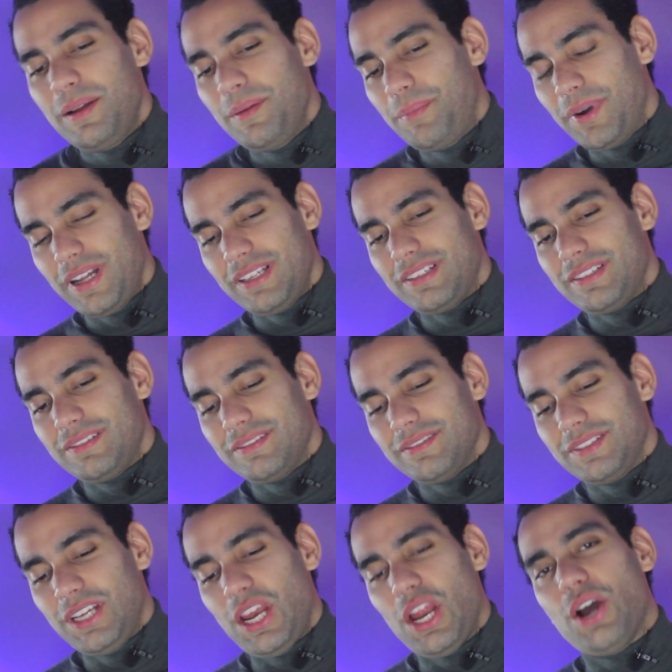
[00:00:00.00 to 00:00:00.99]
But
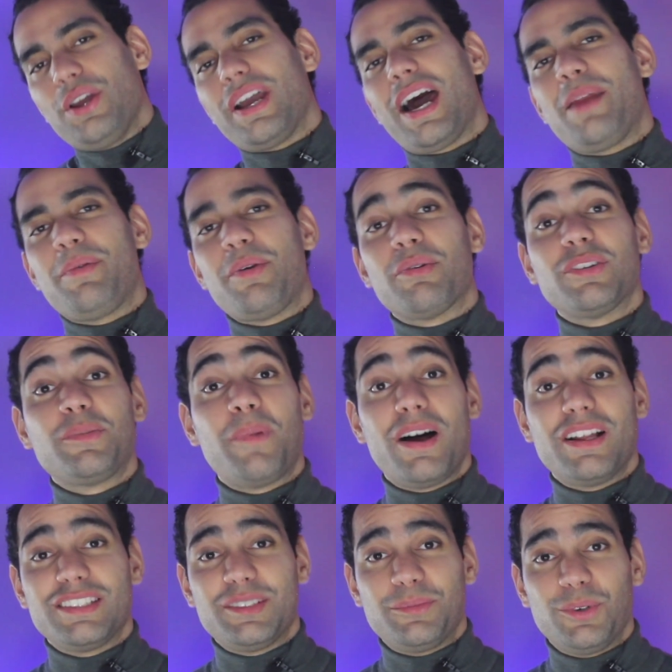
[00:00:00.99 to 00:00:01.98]
you know, you got to be
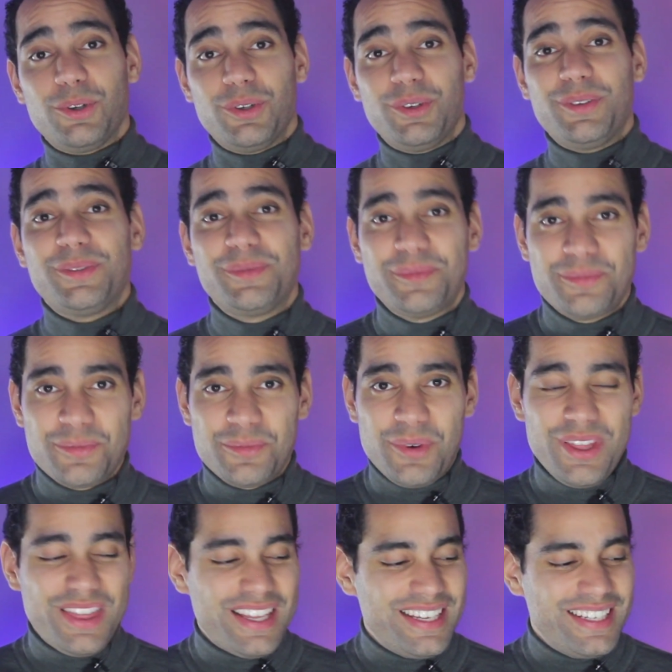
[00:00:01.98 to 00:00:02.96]
responsible
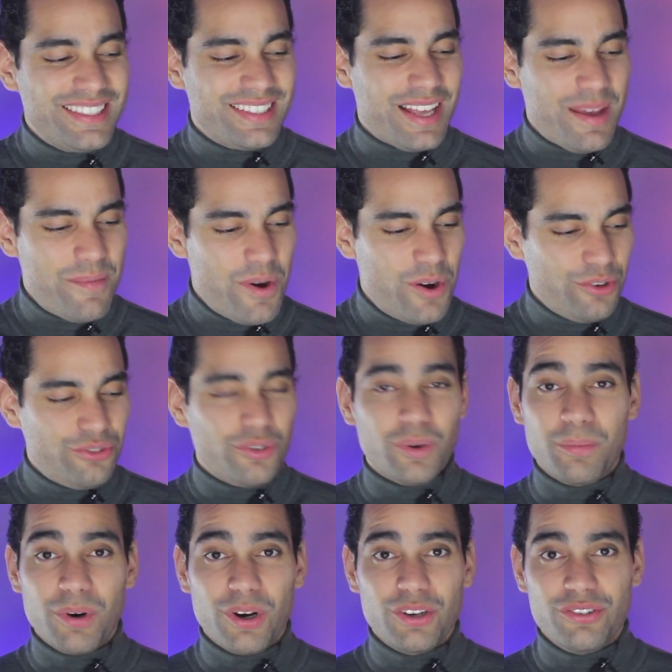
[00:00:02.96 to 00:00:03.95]
with these
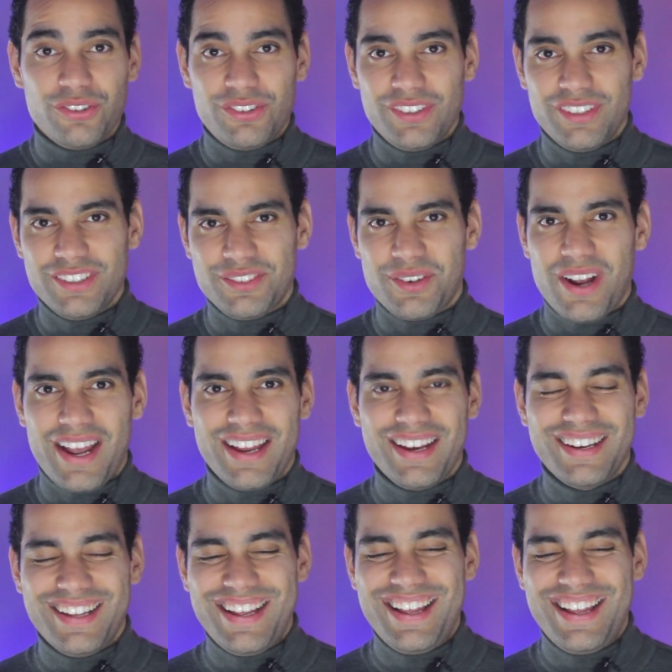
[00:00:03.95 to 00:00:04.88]
emotional purchases, right?